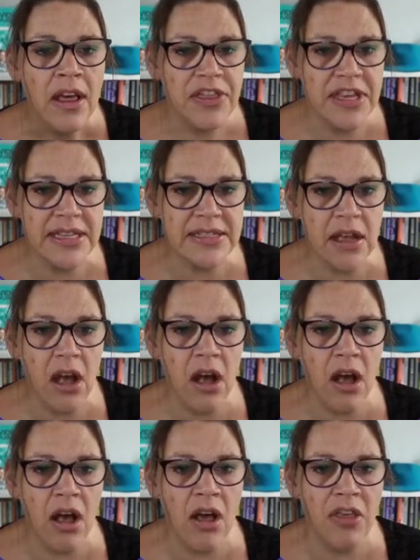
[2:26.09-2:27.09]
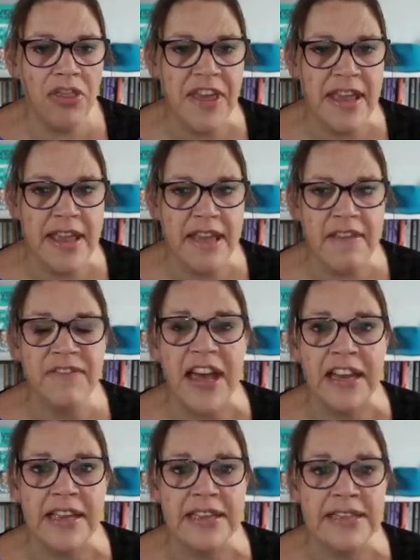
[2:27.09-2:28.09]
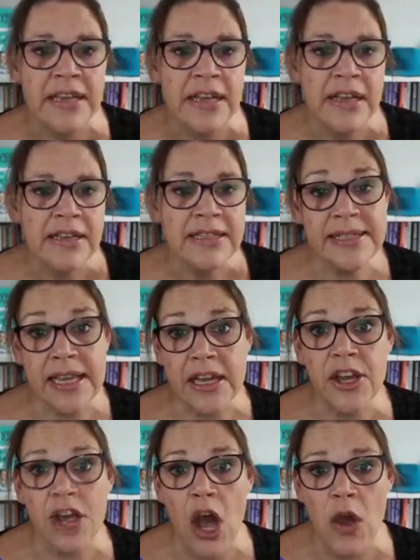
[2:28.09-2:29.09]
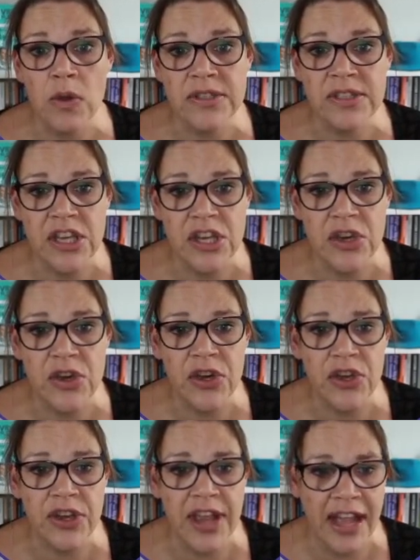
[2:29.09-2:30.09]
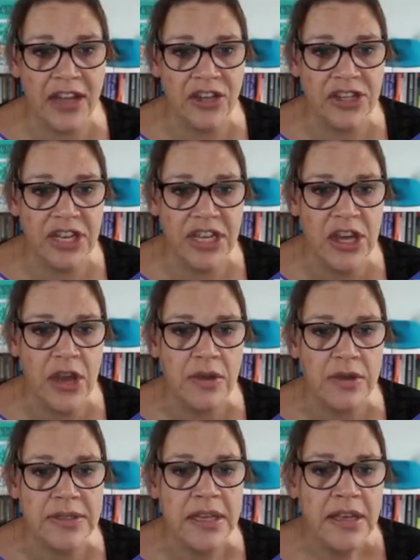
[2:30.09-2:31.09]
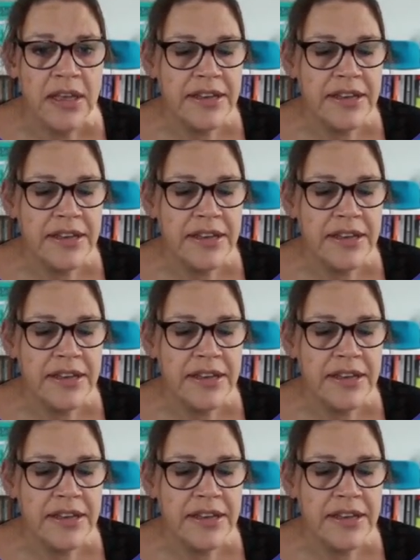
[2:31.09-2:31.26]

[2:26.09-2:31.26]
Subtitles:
these are the valid SIC codes that you can actually use.